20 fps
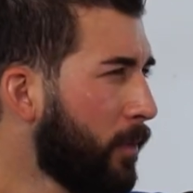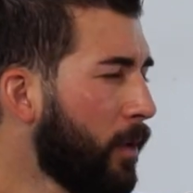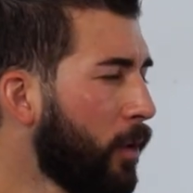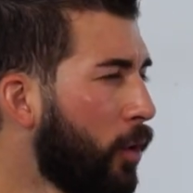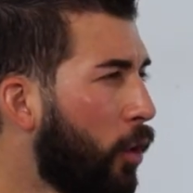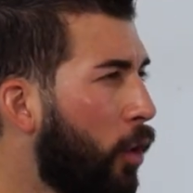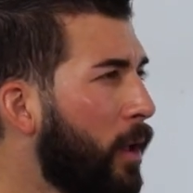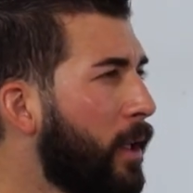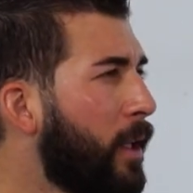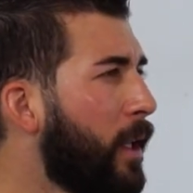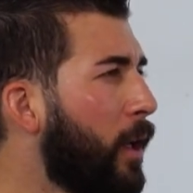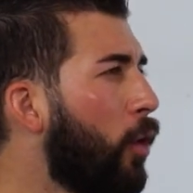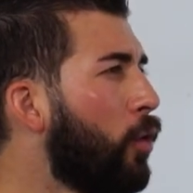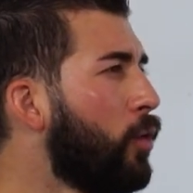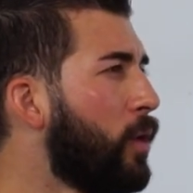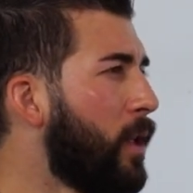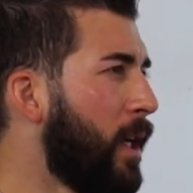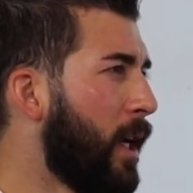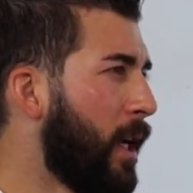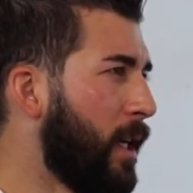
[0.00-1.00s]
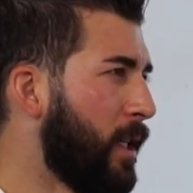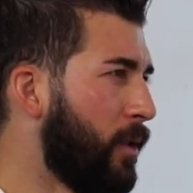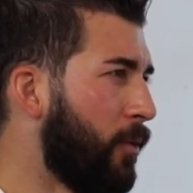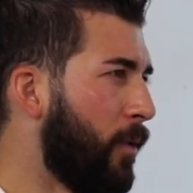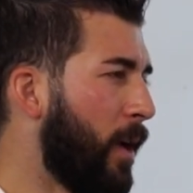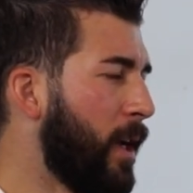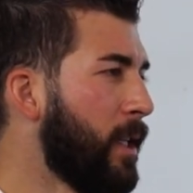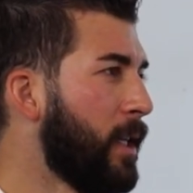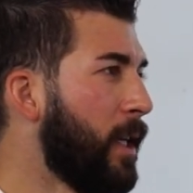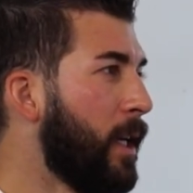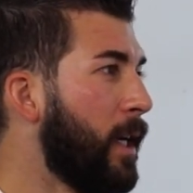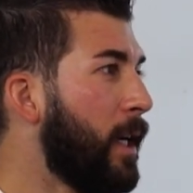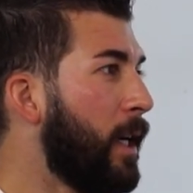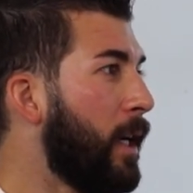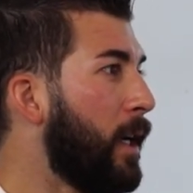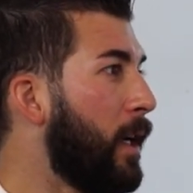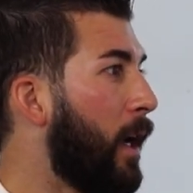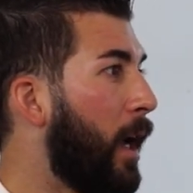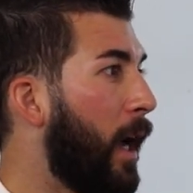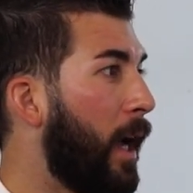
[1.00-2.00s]
Call it the OTAs, right?
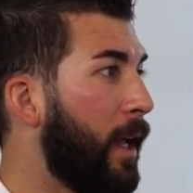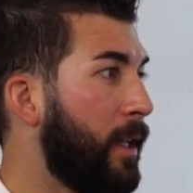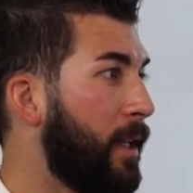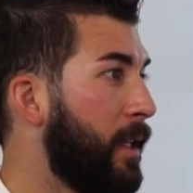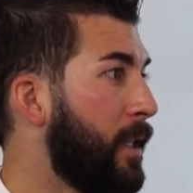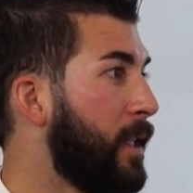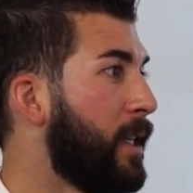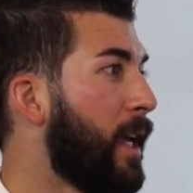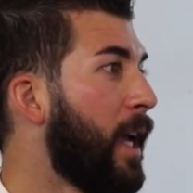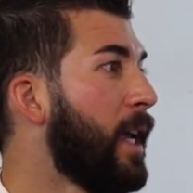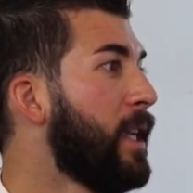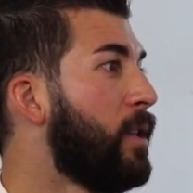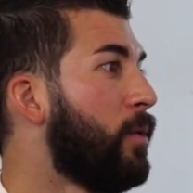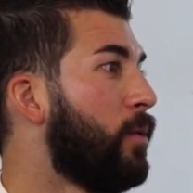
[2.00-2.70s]
And in this case,